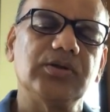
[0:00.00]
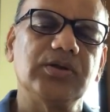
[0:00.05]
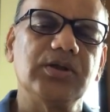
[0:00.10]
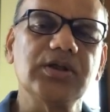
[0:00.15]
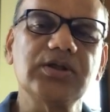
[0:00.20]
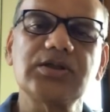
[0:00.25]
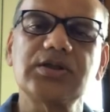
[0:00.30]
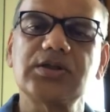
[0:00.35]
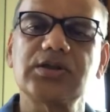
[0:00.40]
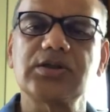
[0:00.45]

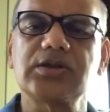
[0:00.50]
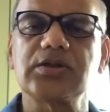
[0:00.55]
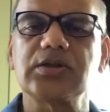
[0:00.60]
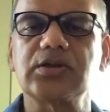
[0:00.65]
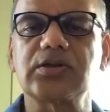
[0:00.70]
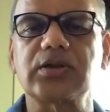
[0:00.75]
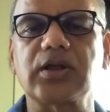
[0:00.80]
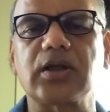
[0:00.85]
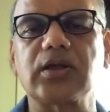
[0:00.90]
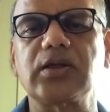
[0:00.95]
this
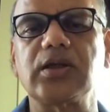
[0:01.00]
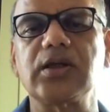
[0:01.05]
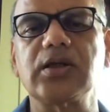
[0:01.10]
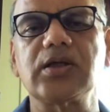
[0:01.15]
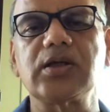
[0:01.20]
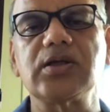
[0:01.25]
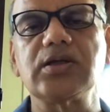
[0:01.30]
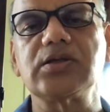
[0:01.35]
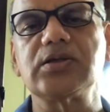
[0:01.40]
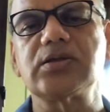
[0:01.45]
technique
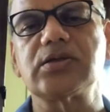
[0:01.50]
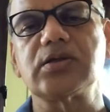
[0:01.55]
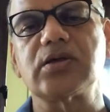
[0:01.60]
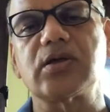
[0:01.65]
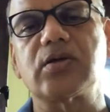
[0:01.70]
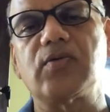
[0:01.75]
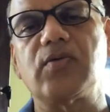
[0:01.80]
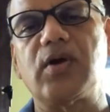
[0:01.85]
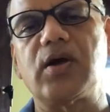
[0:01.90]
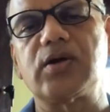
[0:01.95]
is
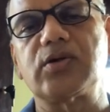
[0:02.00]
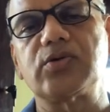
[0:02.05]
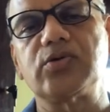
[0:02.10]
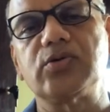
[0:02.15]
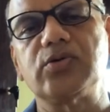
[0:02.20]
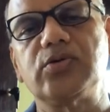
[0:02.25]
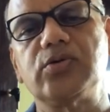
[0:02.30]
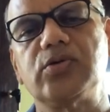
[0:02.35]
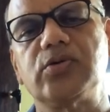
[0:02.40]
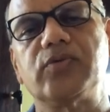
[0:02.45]
required to
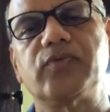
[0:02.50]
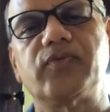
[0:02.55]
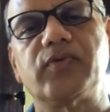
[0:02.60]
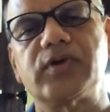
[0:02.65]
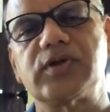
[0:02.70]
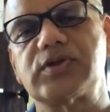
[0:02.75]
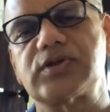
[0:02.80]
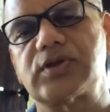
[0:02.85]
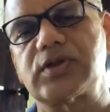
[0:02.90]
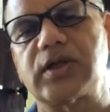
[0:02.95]

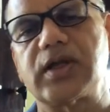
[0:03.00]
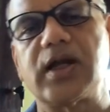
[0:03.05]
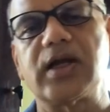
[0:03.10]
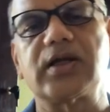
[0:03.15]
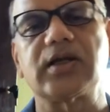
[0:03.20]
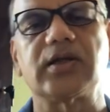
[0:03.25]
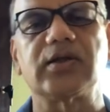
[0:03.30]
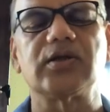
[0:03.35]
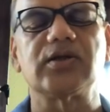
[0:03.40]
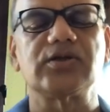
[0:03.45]
first get
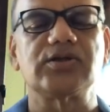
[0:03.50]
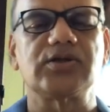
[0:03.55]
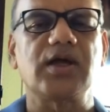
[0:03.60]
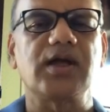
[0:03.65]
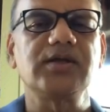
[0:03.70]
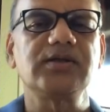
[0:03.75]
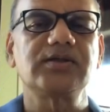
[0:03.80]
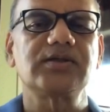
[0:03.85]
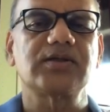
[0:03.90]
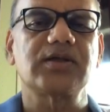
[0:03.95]

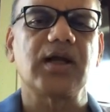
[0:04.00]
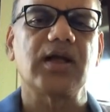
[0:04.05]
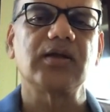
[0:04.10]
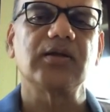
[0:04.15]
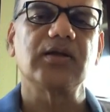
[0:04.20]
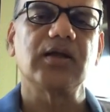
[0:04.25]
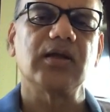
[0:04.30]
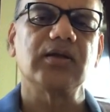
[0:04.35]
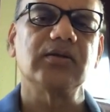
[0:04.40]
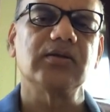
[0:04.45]
energized,
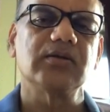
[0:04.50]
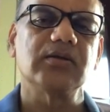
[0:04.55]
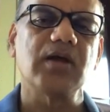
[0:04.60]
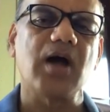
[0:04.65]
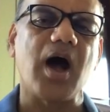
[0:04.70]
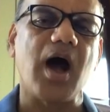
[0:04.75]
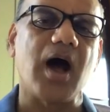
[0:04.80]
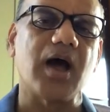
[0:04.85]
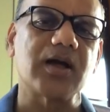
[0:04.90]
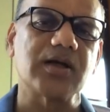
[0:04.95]
and then the
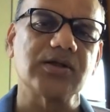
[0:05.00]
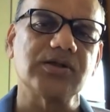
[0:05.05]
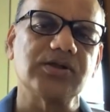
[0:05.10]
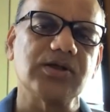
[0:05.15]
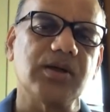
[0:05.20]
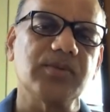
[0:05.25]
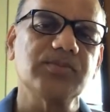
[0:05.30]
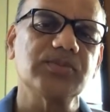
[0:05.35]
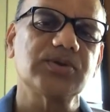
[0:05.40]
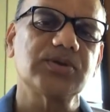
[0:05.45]
arc
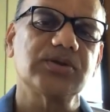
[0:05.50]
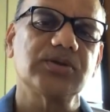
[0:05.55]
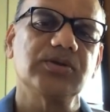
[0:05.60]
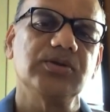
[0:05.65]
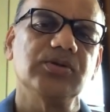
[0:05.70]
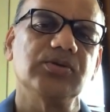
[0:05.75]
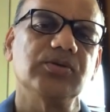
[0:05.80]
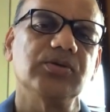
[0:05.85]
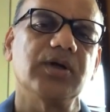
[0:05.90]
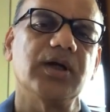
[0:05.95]
jumps,
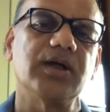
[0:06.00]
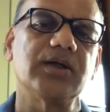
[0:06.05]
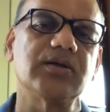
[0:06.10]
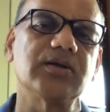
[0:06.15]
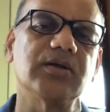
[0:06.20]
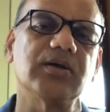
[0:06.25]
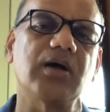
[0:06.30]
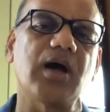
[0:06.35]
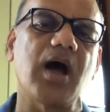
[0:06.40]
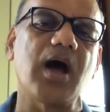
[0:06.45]
you get
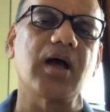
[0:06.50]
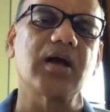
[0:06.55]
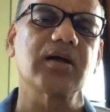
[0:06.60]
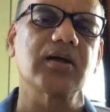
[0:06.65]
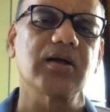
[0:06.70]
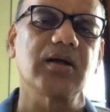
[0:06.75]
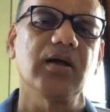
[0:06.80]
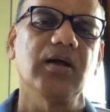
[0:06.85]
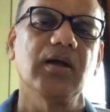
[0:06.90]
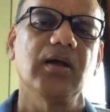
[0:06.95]
an arc,
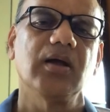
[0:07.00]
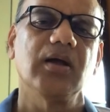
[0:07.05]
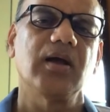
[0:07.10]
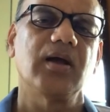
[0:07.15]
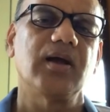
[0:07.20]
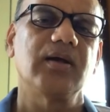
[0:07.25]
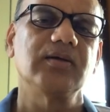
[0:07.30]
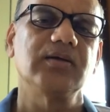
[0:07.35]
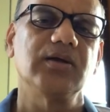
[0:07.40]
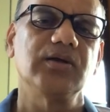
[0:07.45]

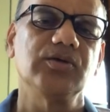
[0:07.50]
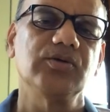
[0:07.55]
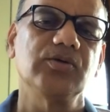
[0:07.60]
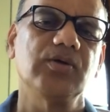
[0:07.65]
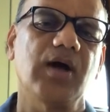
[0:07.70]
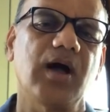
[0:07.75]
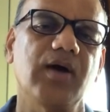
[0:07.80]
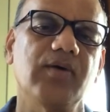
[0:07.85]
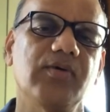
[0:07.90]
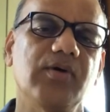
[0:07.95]
and then you
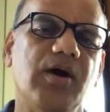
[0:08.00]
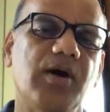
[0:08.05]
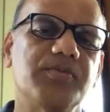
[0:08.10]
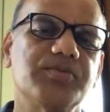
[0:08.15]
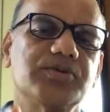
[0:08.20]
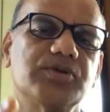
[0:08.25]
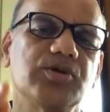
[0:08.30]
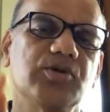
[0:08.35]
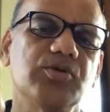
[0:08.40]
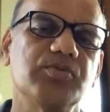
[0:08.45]
have
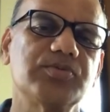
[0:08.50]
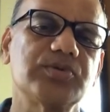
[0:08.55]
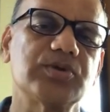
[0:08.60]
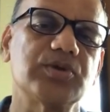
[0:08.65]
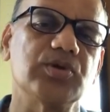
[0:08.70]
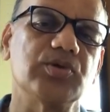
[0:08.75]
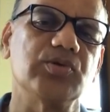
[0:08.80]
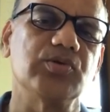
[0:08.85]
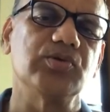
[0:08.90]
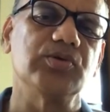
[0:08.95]
upslope,
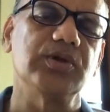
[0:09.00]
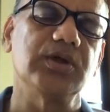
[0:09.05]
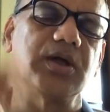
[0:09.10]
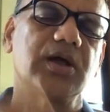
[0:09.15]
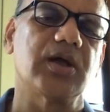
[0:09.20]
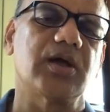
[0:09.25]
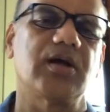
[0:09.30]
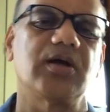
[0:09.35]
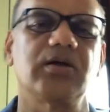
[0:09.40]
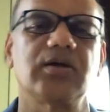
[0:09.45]
slowly
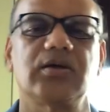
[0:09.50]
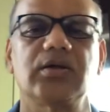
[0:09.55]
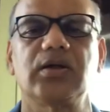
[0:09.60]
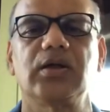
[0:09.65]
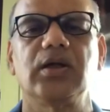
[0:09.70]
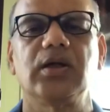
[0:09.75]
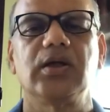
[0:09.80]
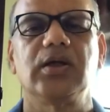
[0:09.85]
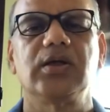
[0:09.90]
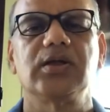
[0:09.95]
current
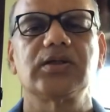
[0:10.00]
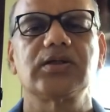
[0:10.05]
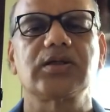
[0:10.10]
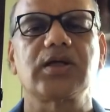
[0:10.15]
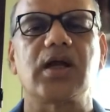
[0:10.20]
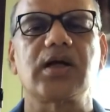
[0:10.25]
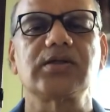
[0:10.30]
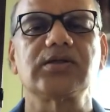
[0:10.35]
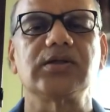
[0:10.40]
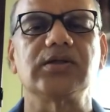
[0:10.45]

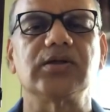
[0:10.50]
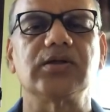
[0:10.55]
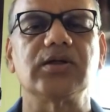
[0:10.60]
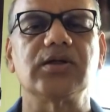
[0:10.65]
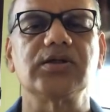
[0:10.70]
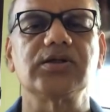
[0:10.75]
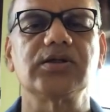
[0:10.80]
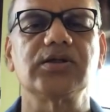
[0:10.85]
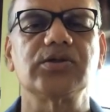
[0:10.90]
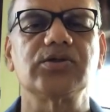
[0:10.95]
starts
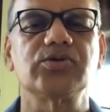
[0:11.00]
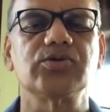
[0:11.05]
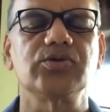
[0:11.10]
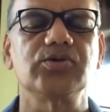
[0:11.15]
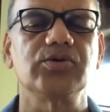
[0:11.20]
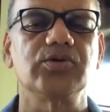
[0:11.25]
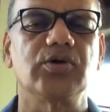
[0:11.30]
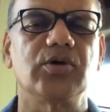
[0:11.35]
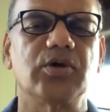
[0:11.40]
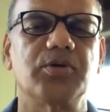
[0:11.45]
increasing
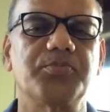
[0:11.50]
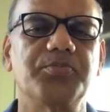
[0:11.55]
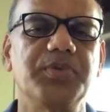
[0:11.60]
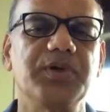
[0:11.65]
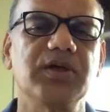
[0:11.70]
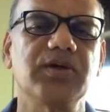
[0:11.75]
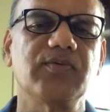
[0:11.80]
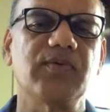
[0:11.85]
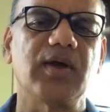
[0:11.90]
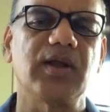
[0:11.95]
to your
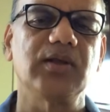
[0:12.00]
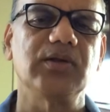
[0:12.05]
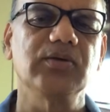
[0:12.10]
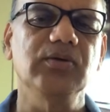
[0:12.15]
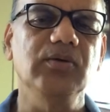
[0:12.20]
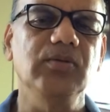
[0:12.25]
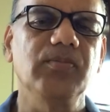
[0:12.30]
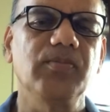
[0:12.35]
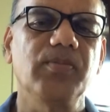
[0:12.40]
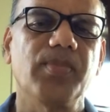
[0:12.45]
peak
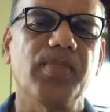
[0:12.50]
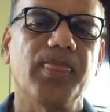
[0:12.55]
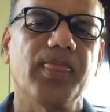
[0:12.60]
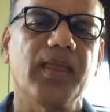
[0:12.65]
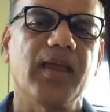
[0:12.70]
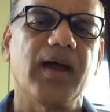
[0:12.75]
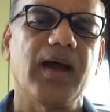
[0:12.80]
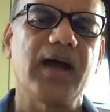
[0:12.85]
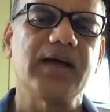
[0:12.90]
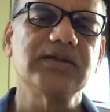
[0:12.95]
value.
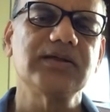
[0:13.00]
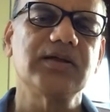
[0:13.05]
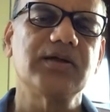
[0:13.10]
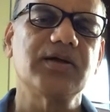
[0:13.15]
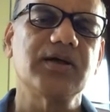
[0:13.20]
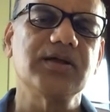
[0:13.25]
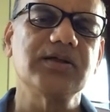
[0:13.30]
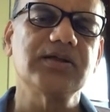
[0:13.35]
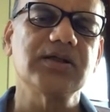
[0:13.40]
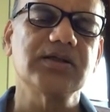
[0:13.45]
As it
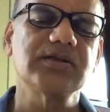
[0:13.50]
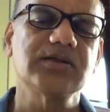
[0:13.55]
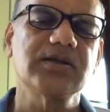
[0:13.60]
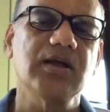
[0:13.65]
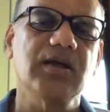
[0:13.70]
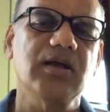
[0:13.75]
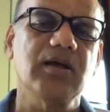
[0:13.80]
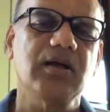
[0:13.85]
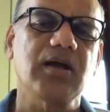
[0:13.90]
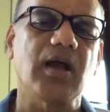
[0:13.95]
reaches
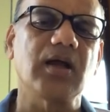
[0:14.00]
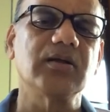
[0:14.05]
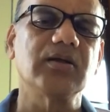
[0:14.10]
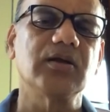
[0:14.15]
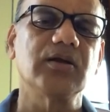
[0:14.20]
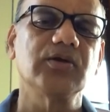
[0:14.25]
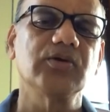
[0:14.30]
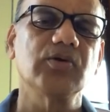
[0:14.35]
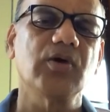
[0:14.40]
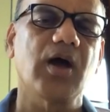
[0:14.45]
there, either
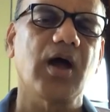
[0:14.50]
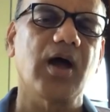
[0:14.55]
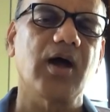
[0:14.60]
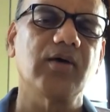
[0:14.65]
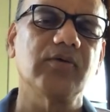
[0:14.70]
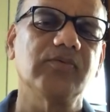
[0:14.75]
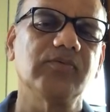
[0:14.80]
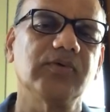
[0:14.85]
you have